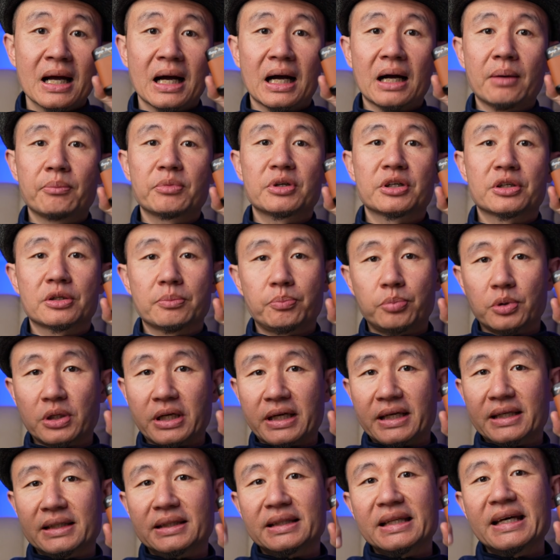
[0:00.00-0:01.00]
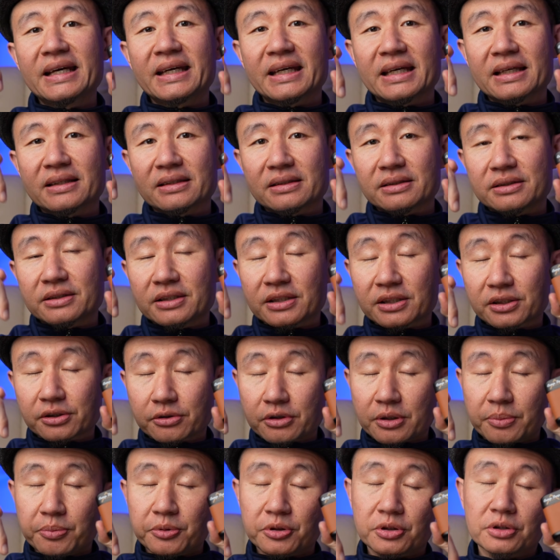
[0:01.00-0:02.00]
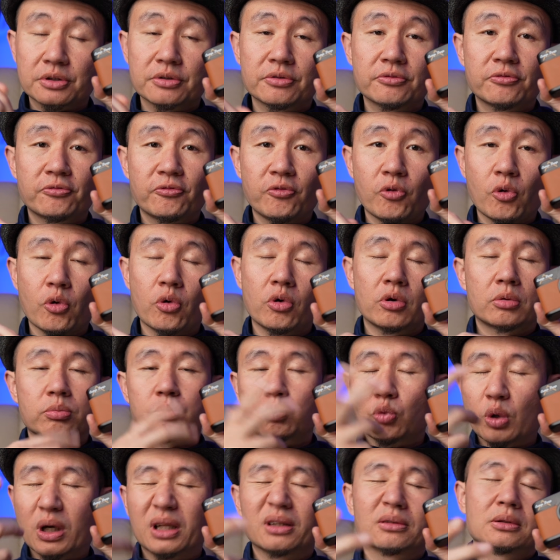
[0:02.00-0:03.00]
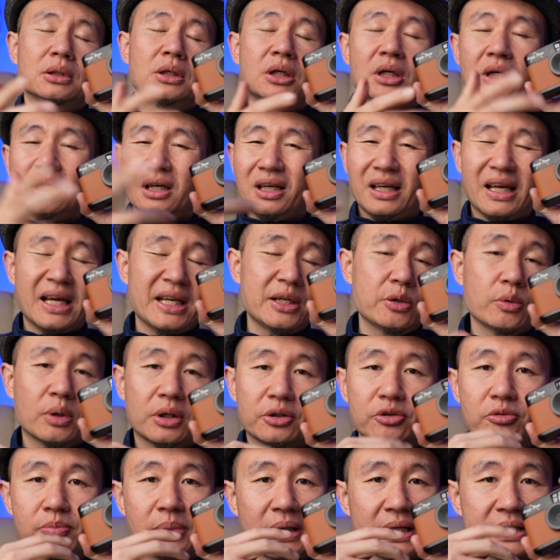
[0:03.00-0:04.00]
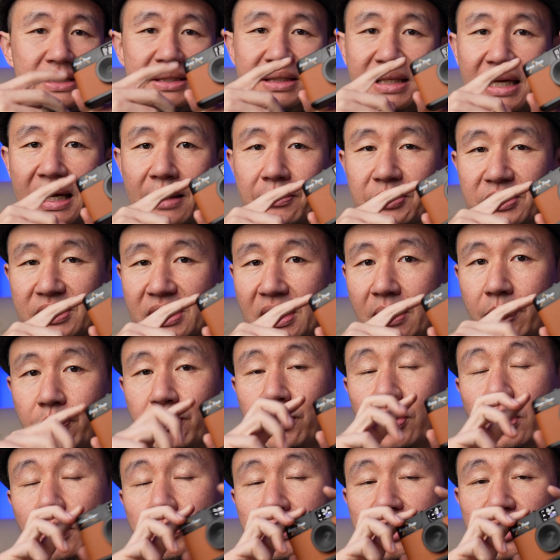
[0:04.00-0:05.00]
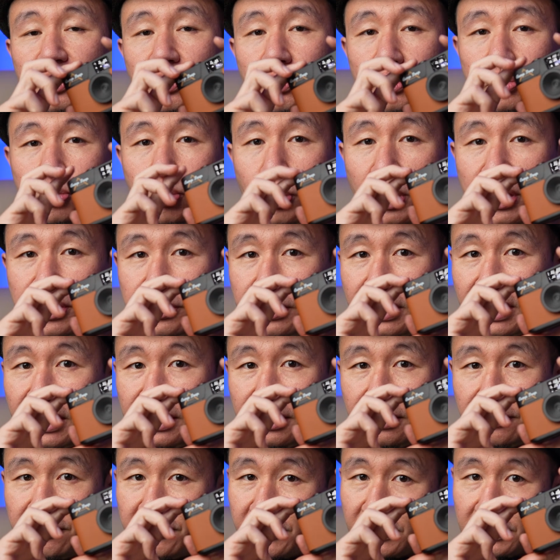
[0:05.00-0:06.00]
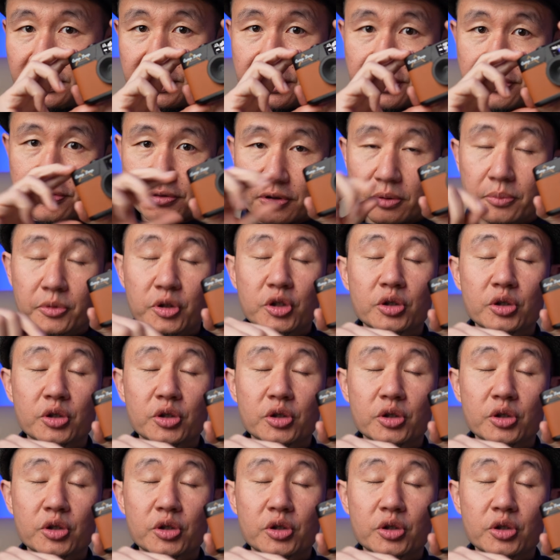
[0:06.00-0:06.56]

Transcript: I'm going to put a link in the description for, well, anyone who buys campsnap probably knows where to get the filters from.